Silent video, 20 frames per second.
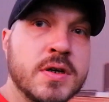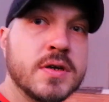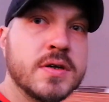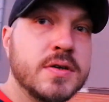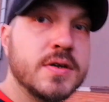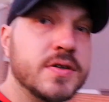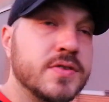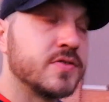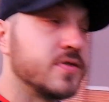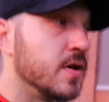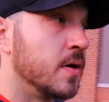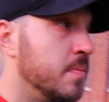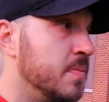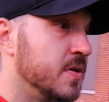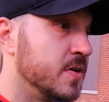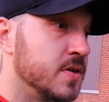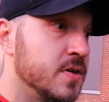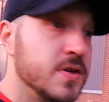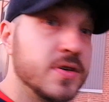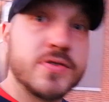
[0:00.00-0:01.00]
Get some
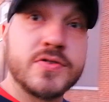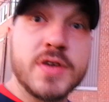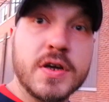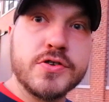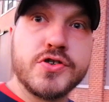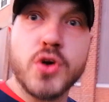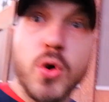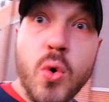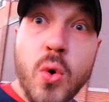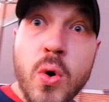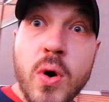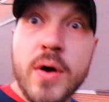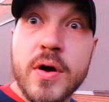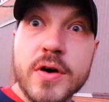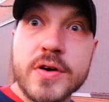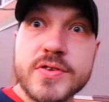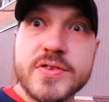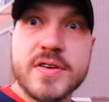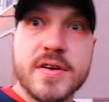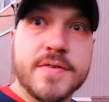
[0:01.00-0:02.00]
essential
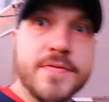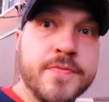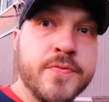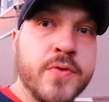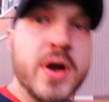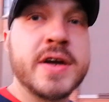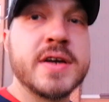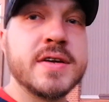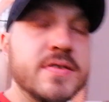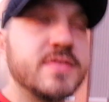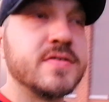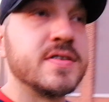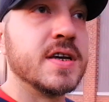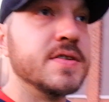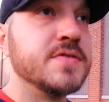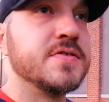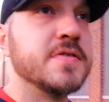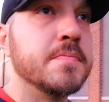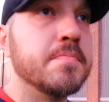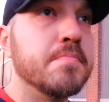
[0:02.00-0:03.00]
oils like
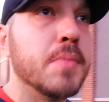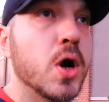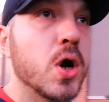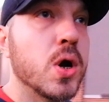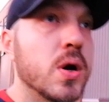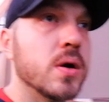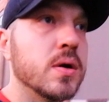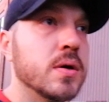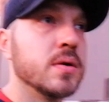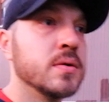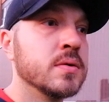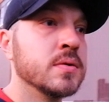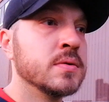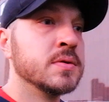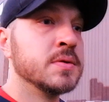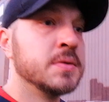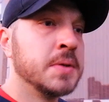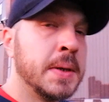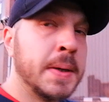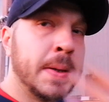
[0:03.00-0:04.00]
frankincense and myrrh.
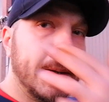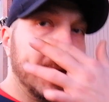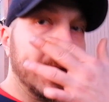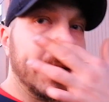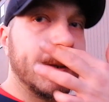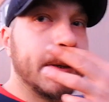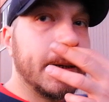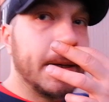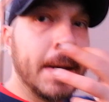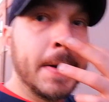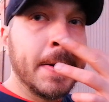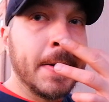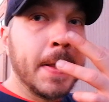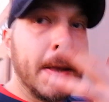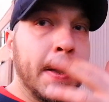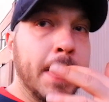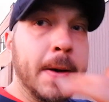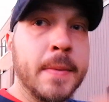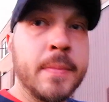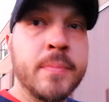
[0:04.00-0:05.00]
Just get a
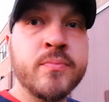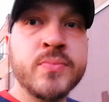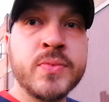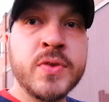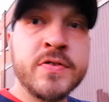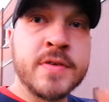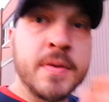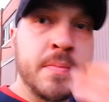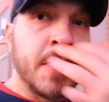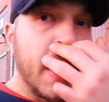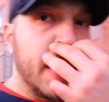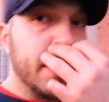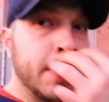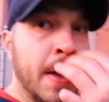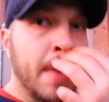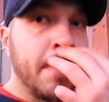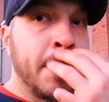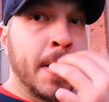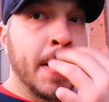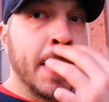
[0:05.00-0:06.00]
little, sometimes
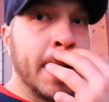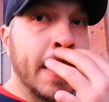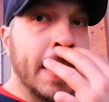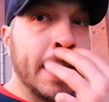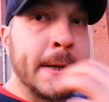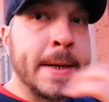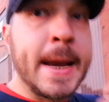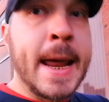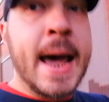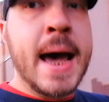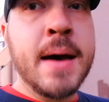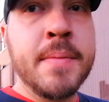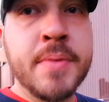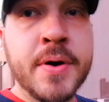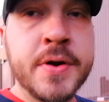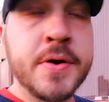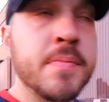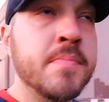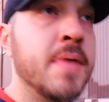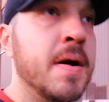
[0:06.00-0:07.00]
I'll put a little dab
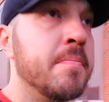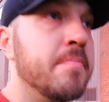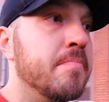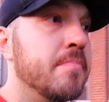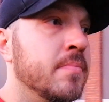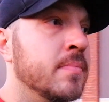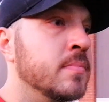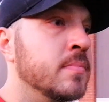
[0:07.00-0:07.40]
under my